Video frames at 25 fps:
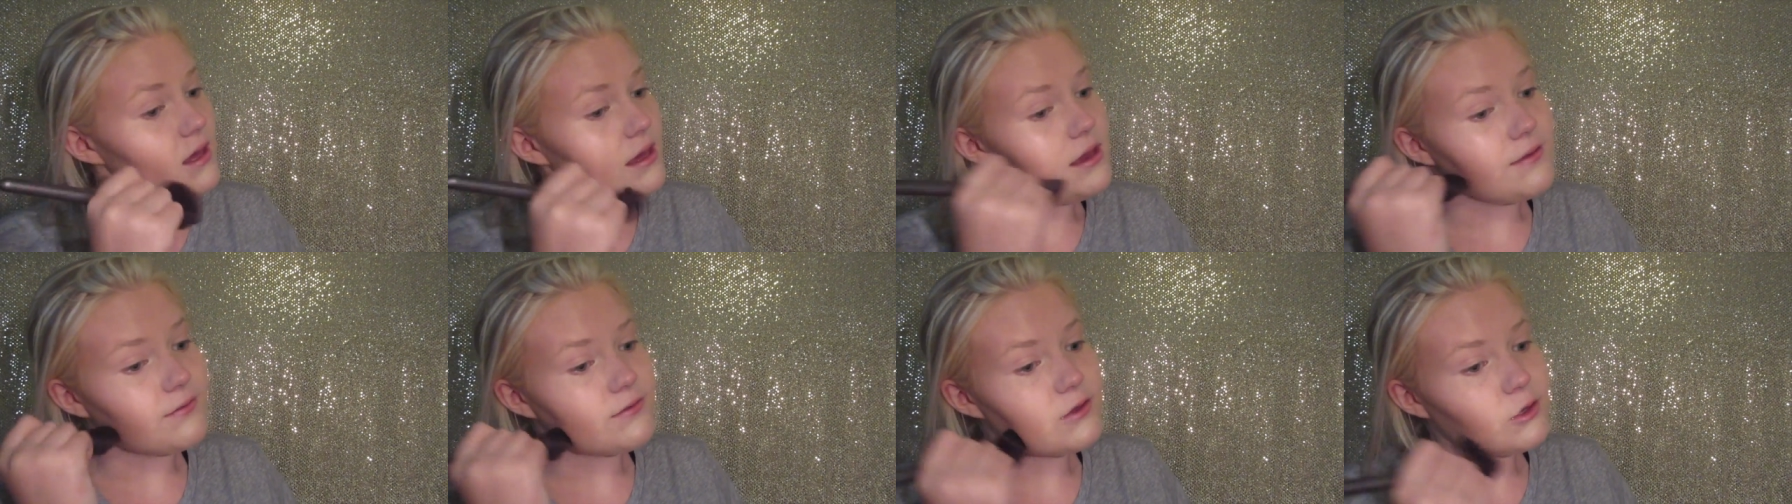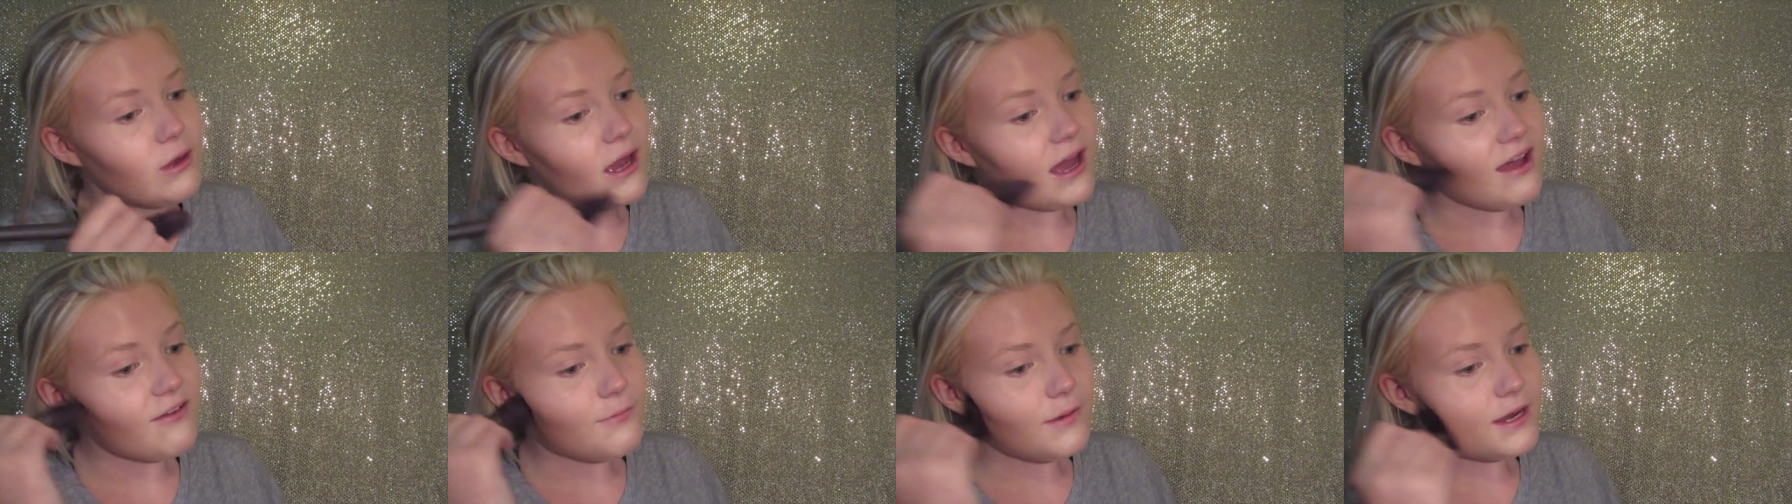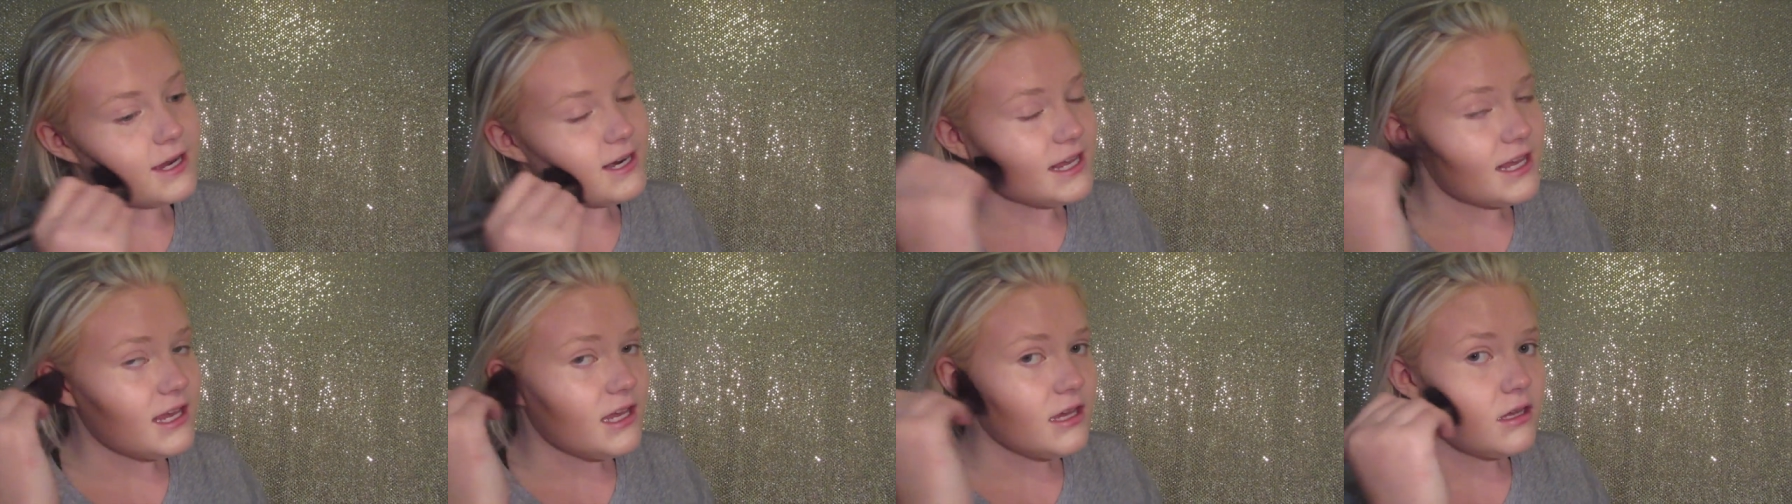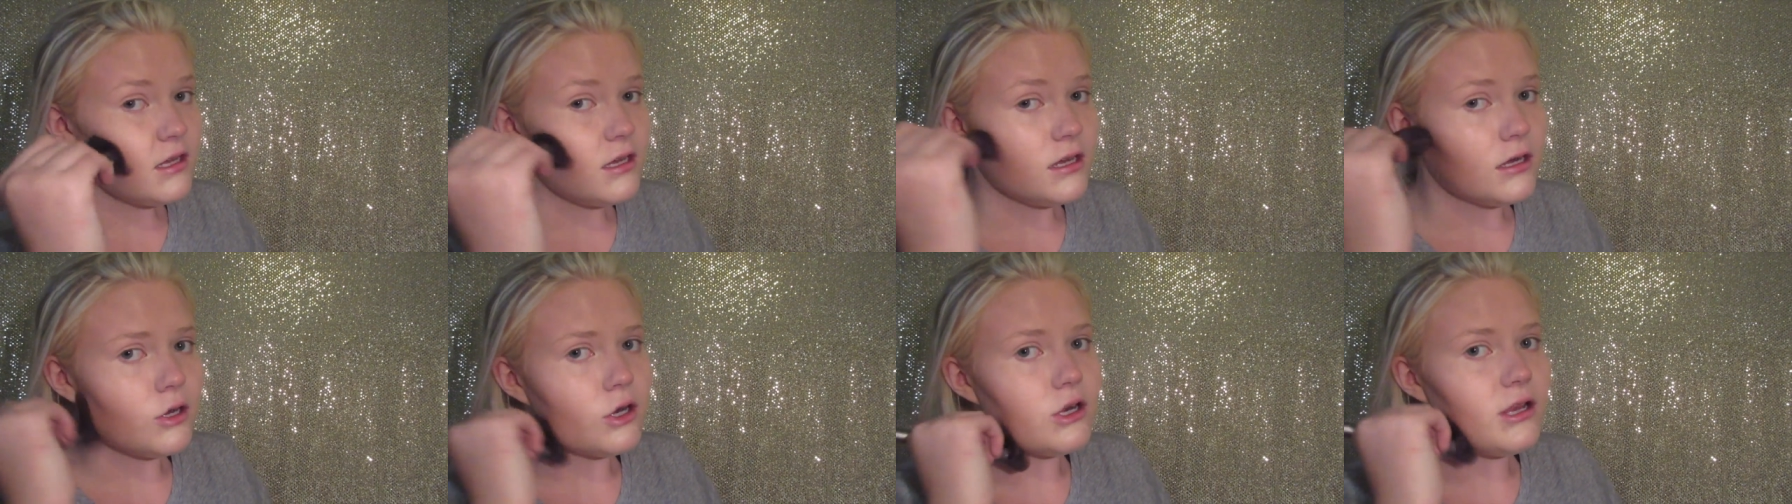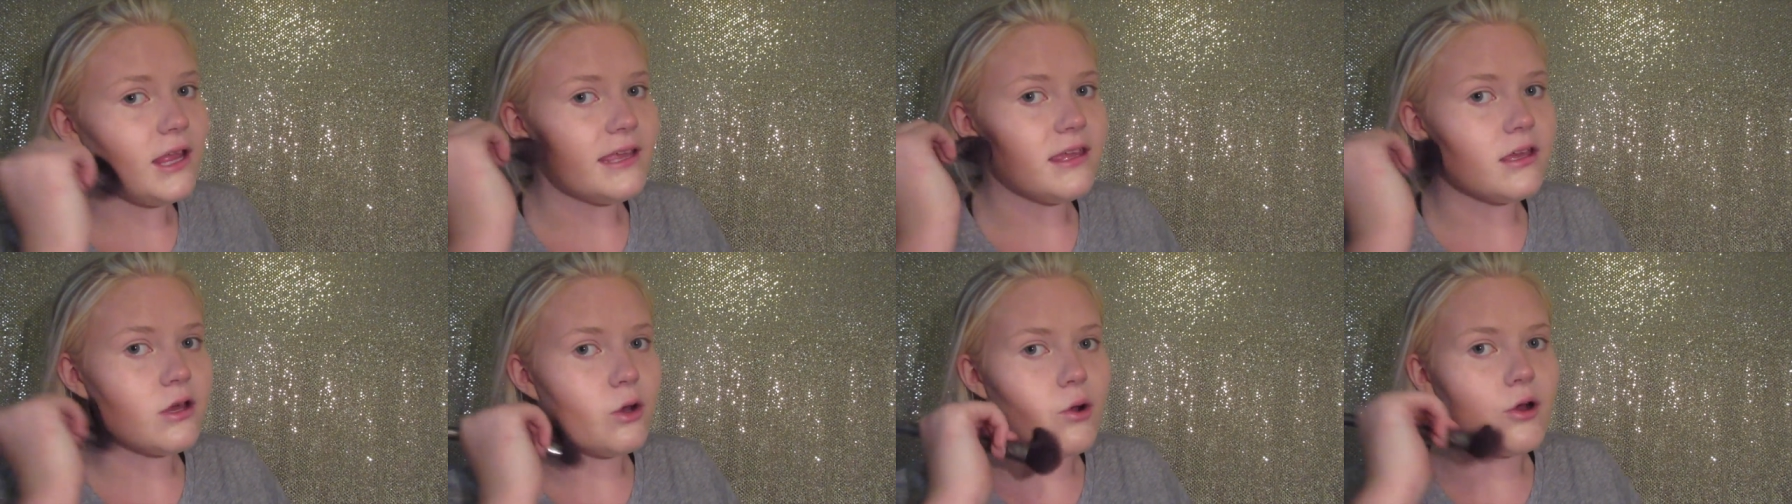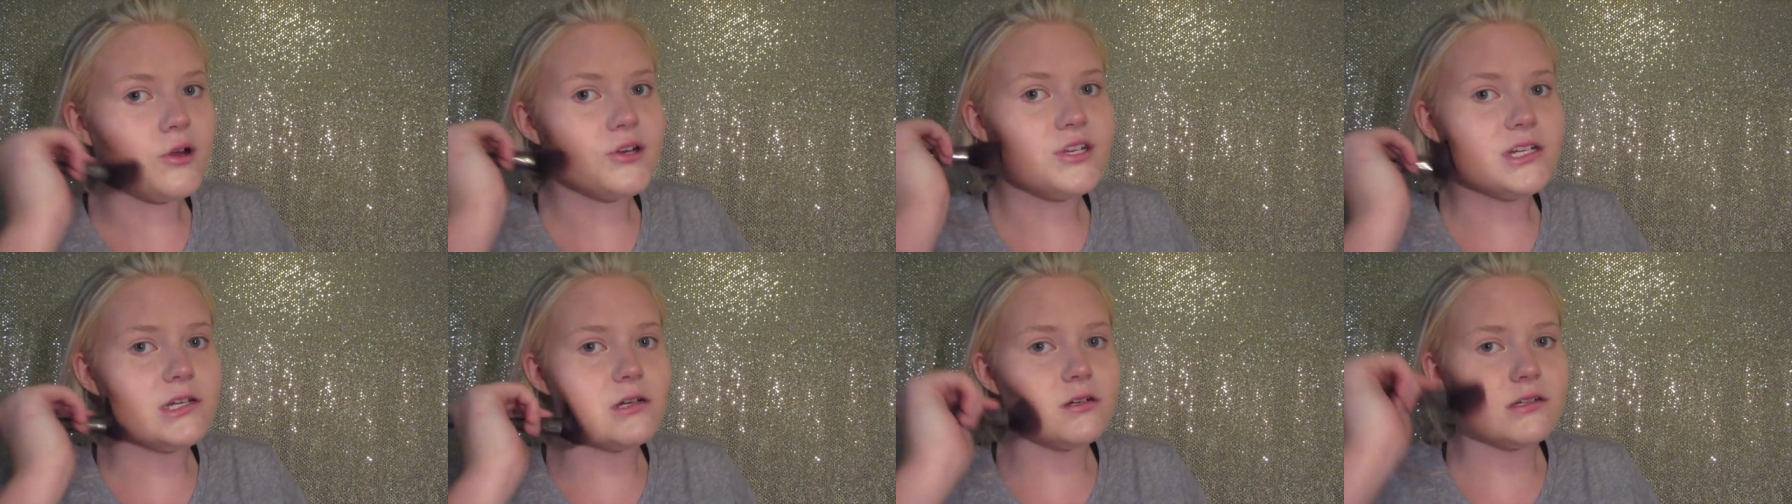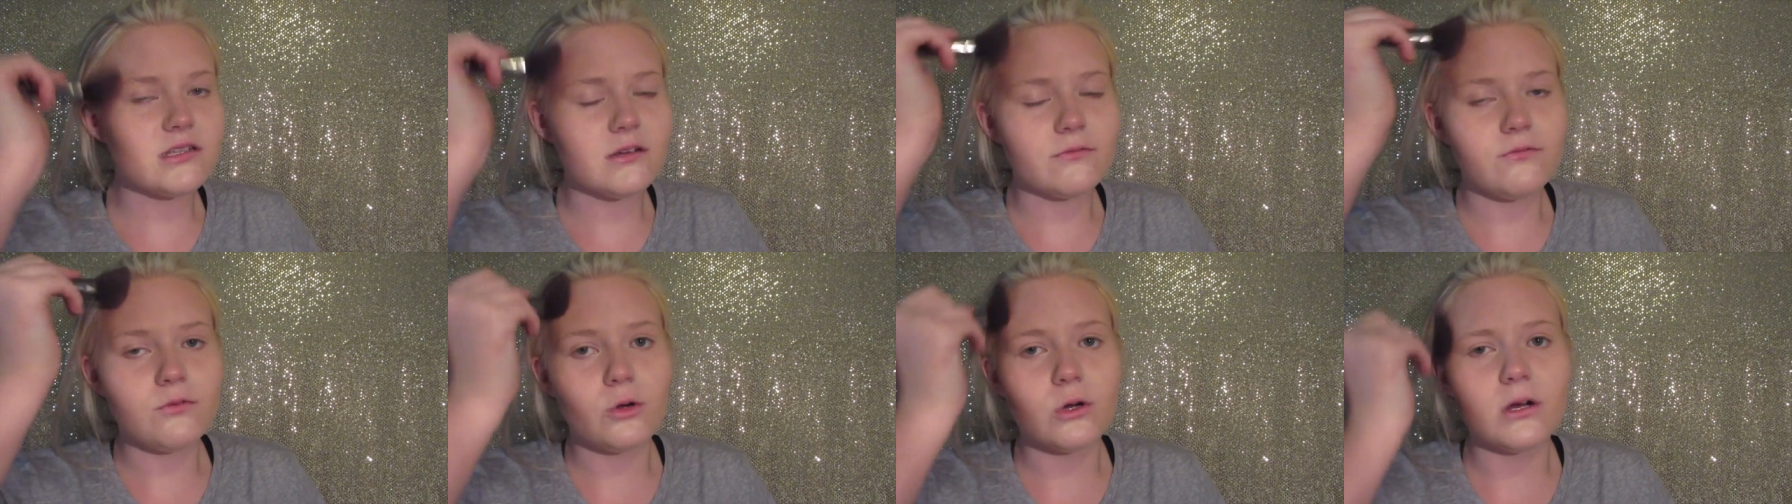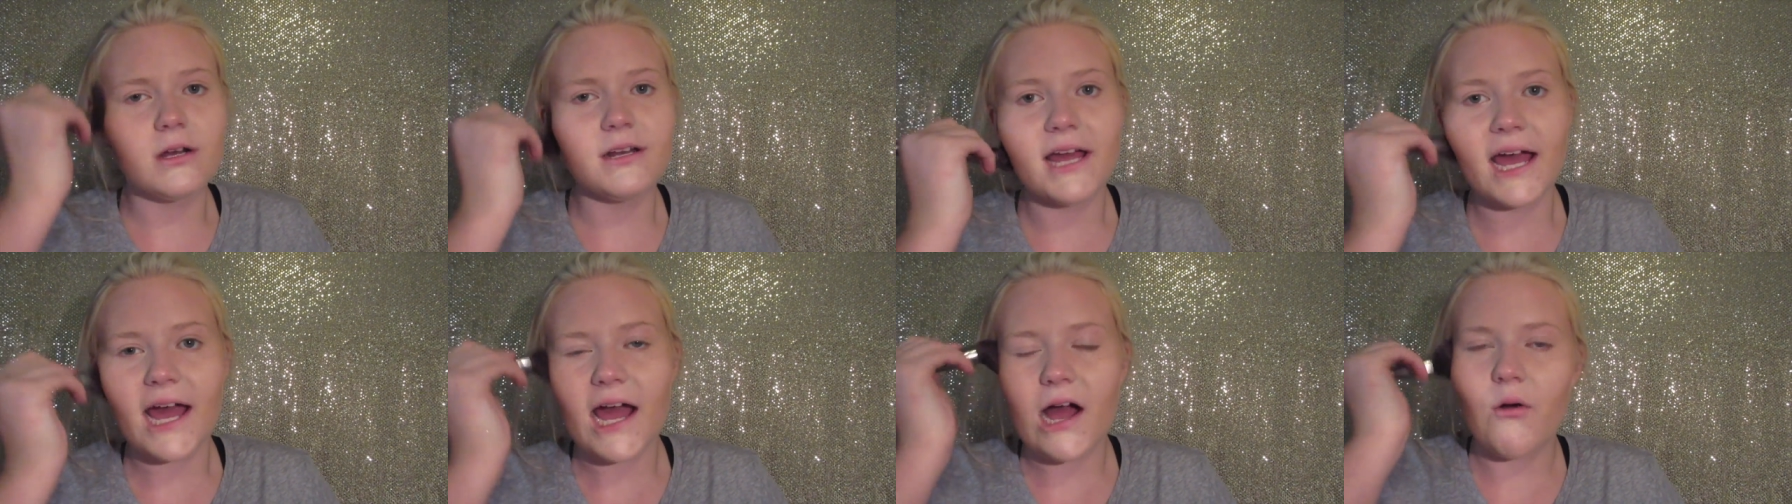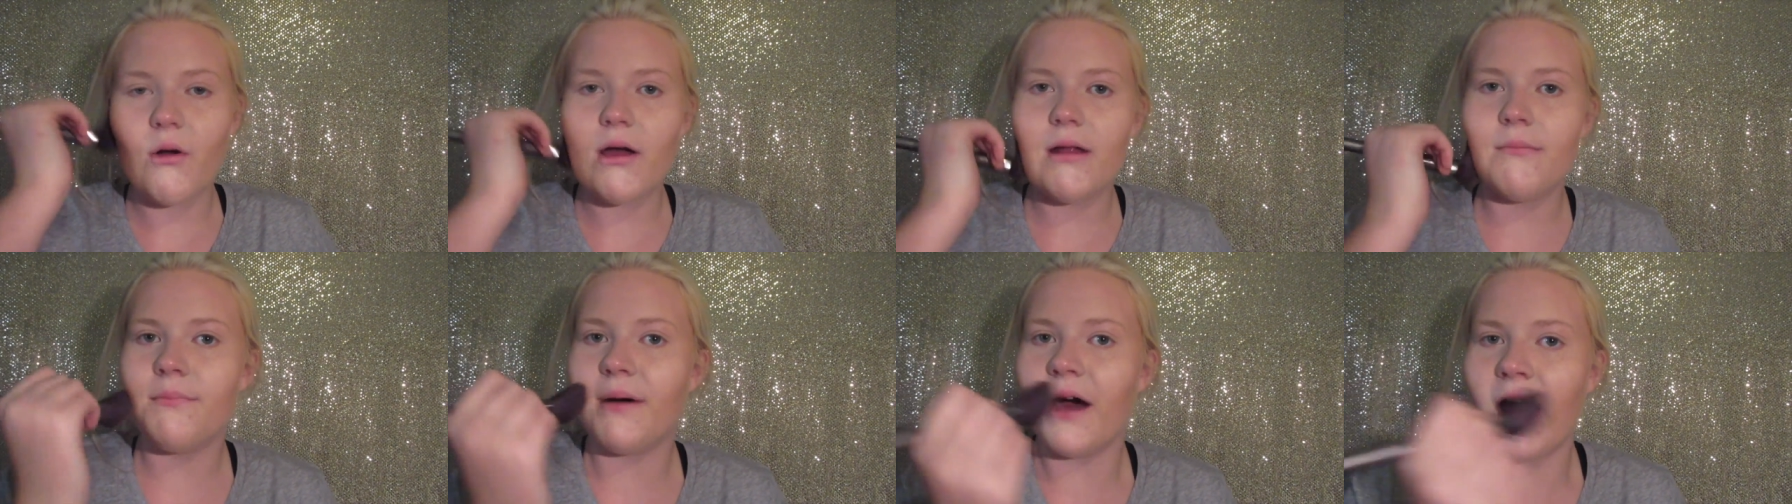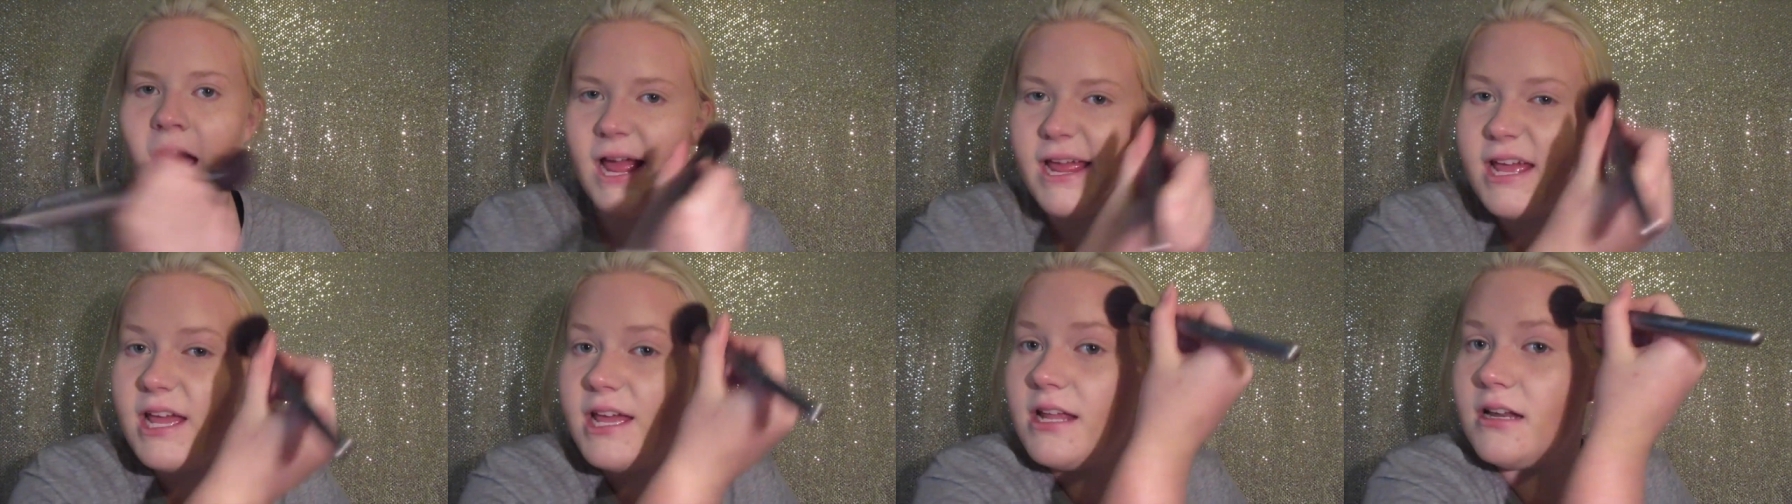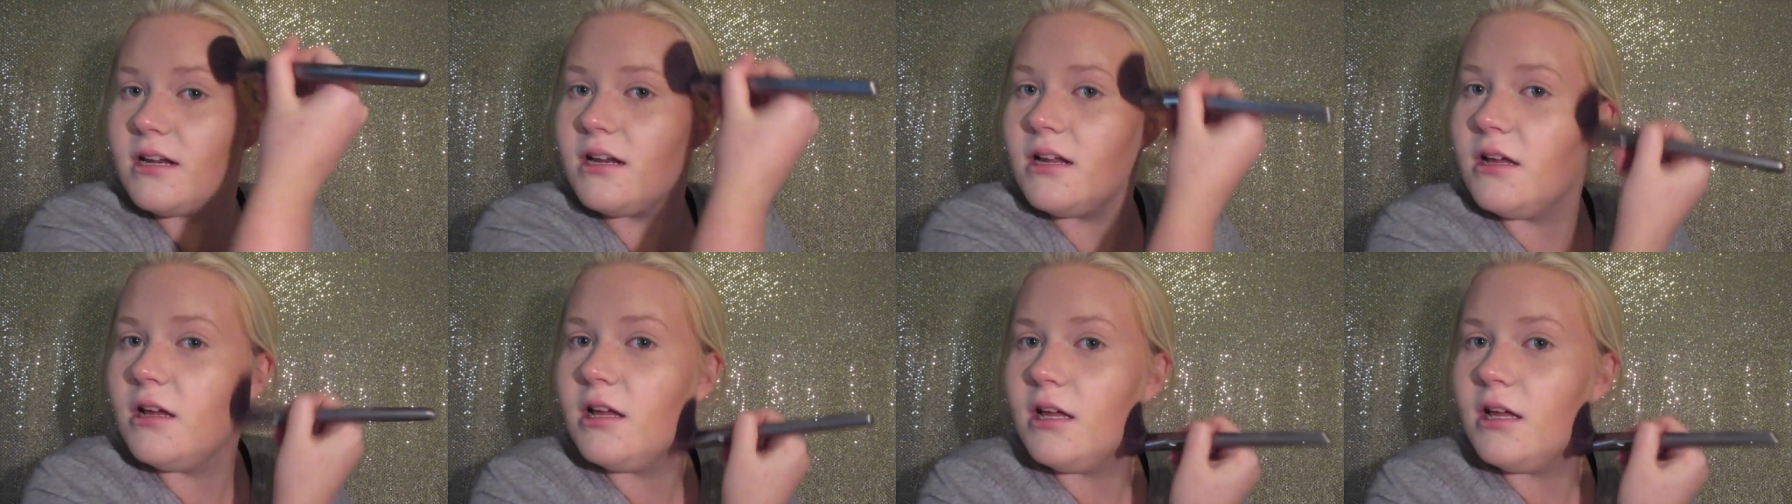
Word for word: if you have money, like go out to your Sephora now and buy it.